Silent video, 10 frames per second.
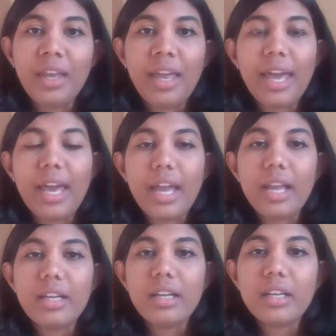
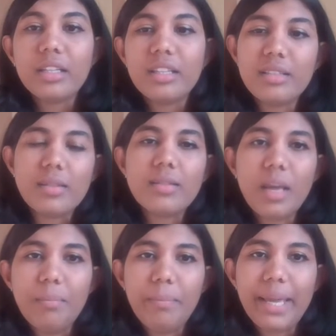And this is
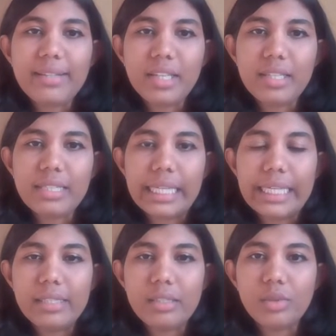some basic
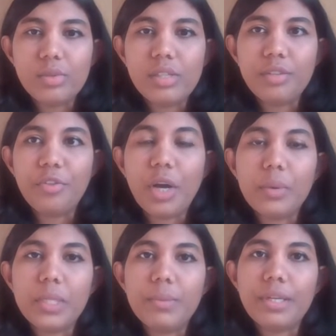skills, tools, and
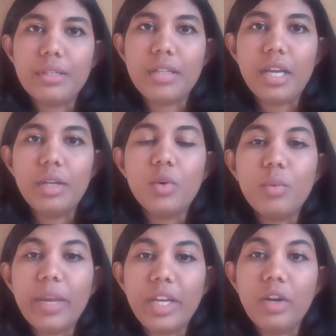forwards, because I know
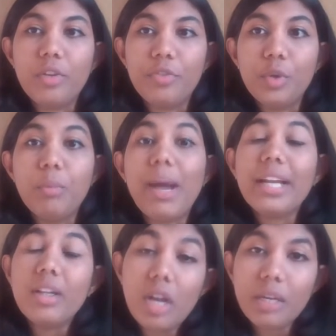many of you
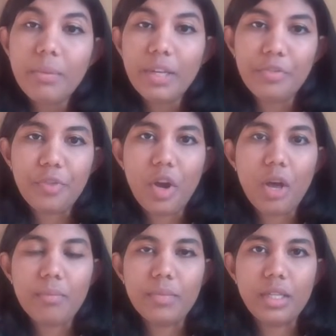might not be
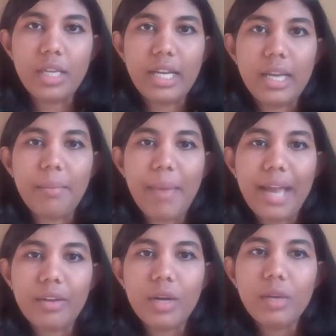from the data
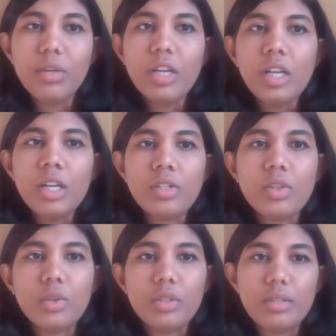background.
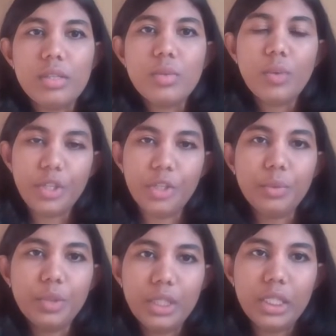So this is what you
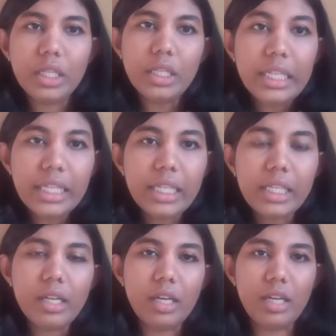would
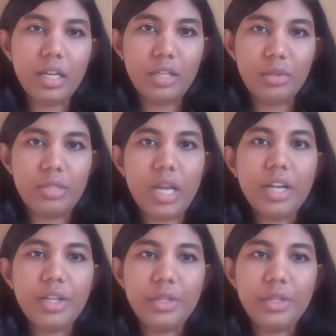need to start your